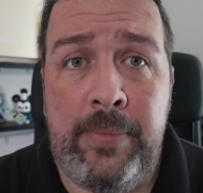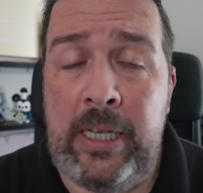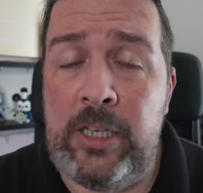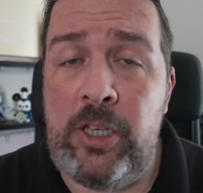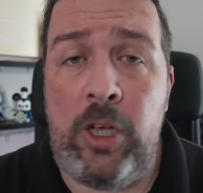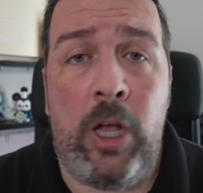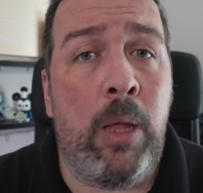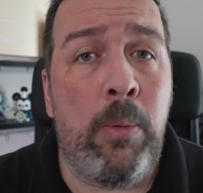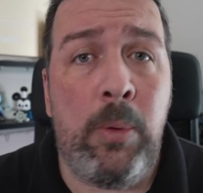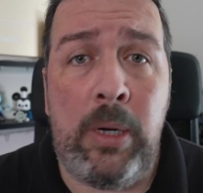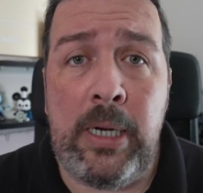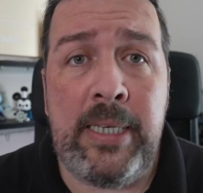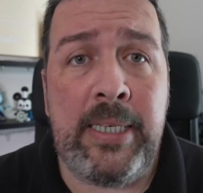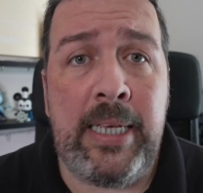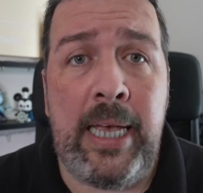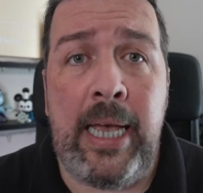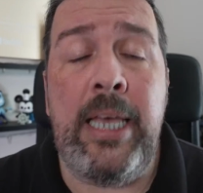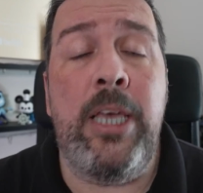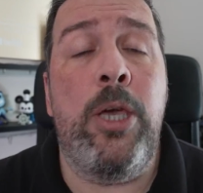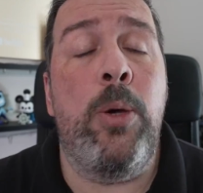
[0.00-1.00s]
That's all I'm gonna
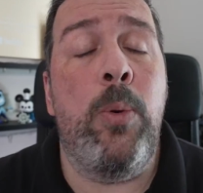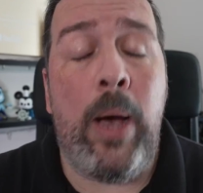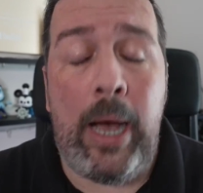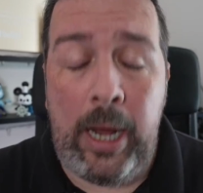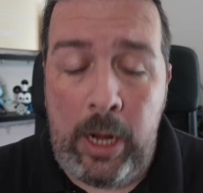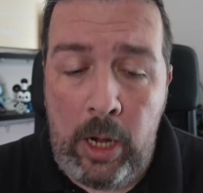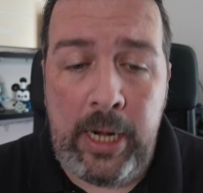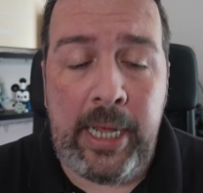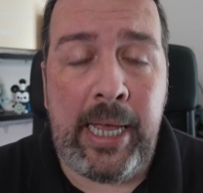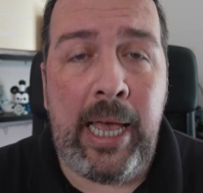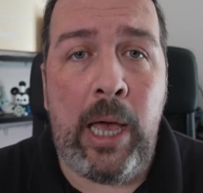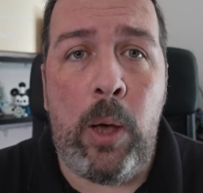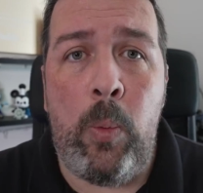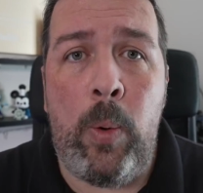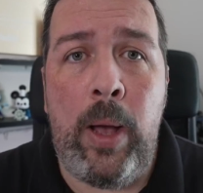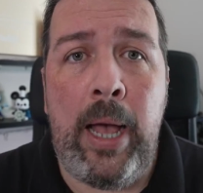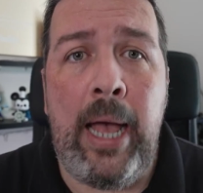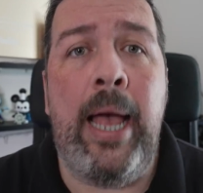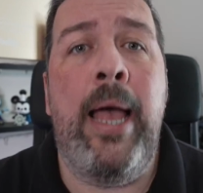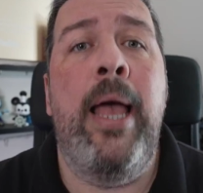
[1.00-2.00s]
say. You are gonna get
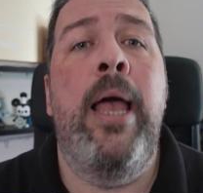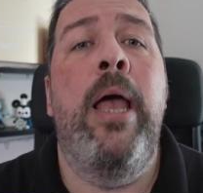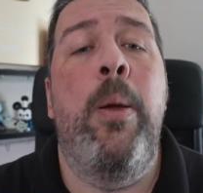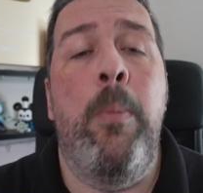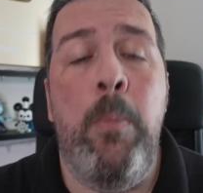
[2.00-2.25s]
wet.